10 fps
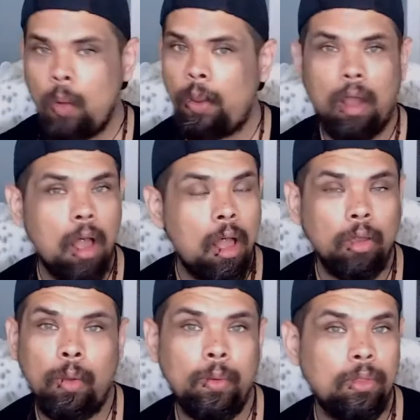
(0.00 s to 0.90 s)
We are all
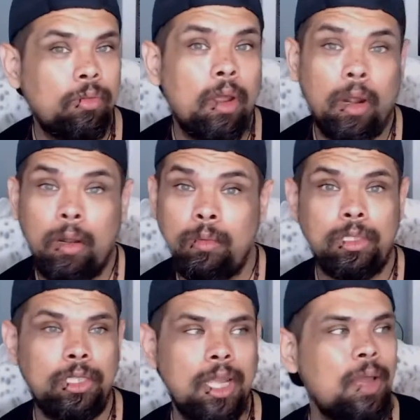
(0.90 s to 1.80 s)
going through our own
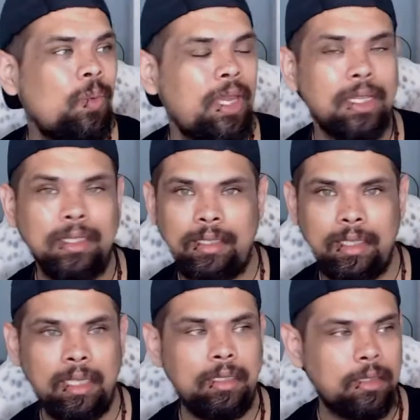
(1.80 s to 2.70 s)
shit. We can
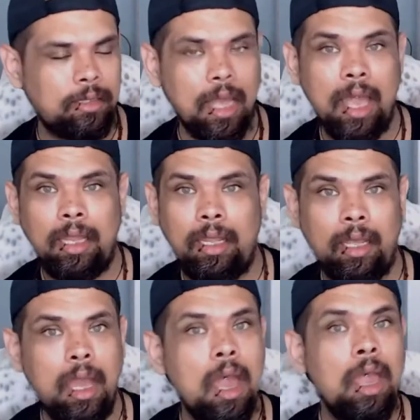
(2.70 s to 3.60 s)
see
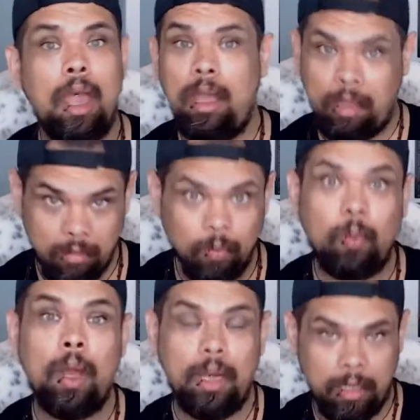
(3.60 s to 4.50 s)
society,
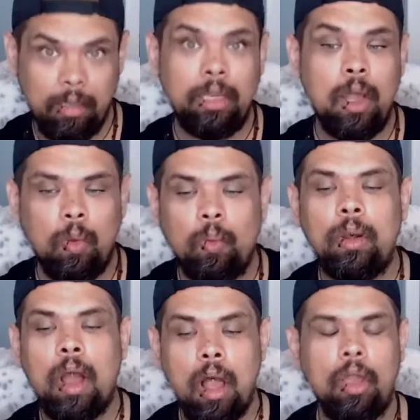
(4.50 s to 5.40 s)
we're
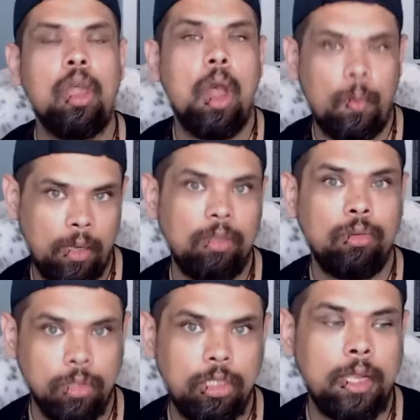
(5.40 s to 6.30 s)
all going
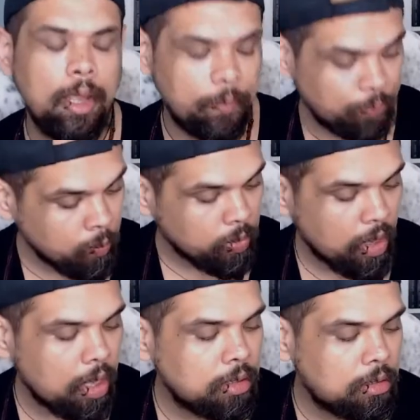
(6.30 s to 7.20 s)
through shit.
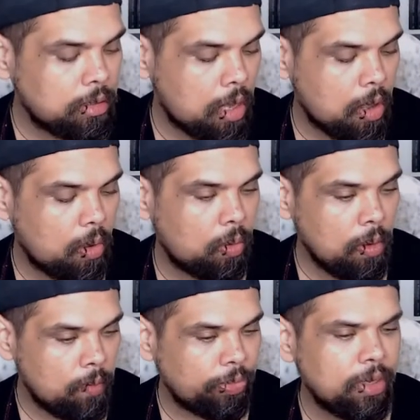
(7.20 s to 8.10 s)
And
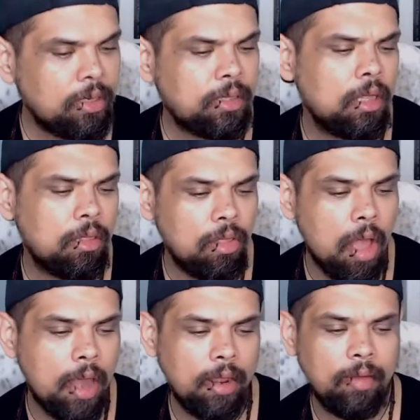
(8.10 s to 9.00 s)
so there's a
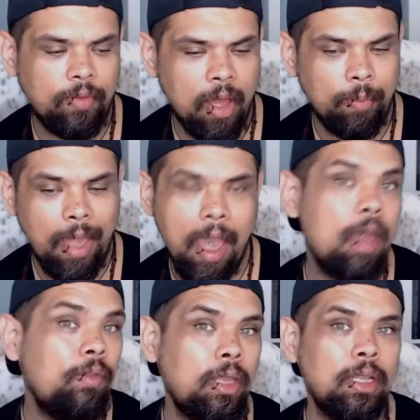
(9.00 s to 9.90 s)
lot of
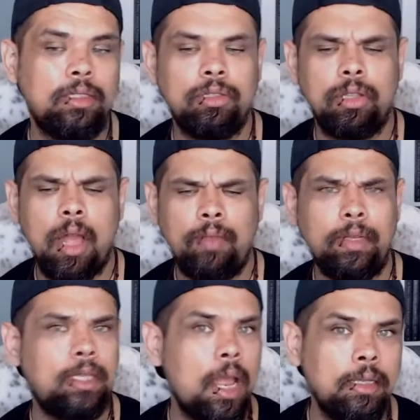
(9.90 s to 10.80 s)
heaviness. There's a lot of
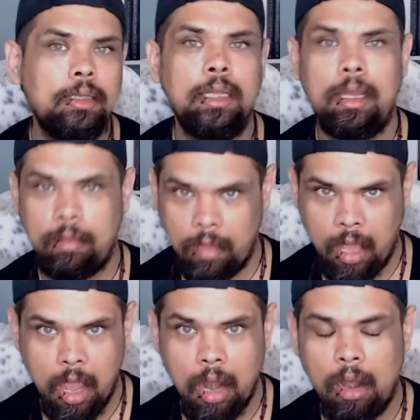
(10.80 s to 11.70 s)
intensity in
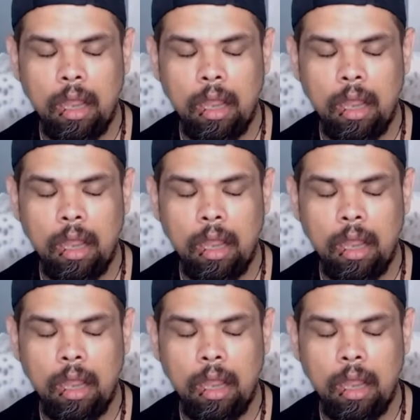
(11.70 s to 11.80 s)
the air.